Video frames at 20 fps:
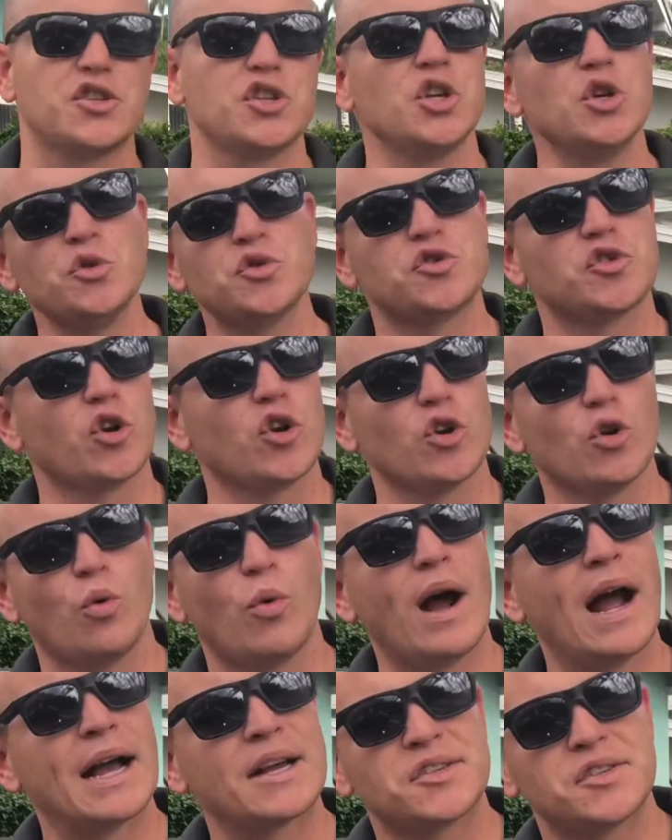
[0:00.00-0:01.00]
Use Turtle
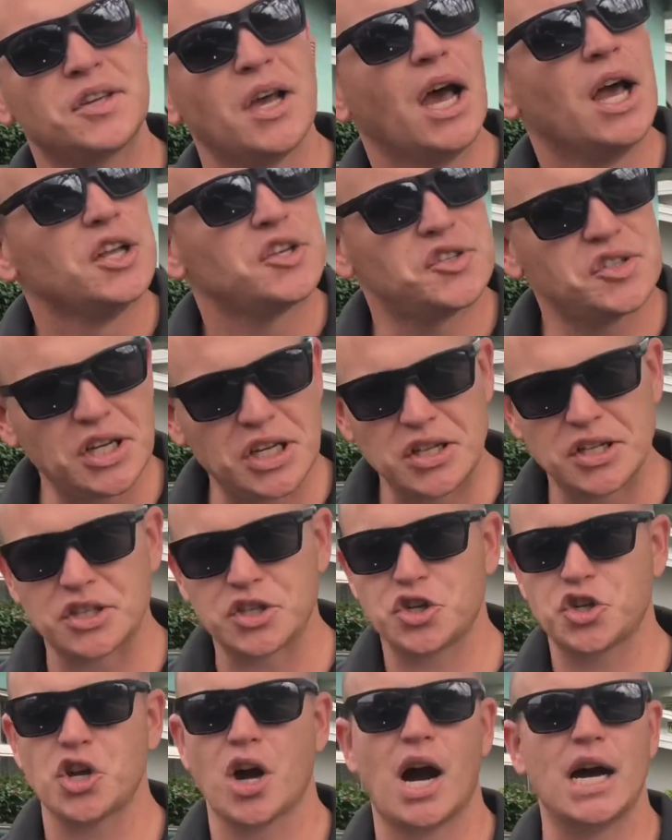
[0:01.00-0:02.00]
Wax Seal and
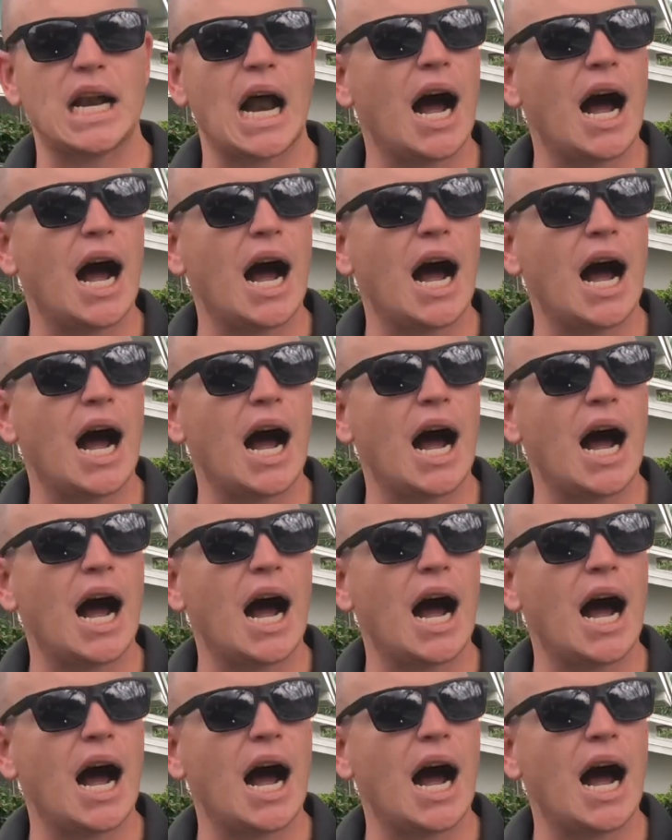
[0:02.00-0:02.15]
Shine.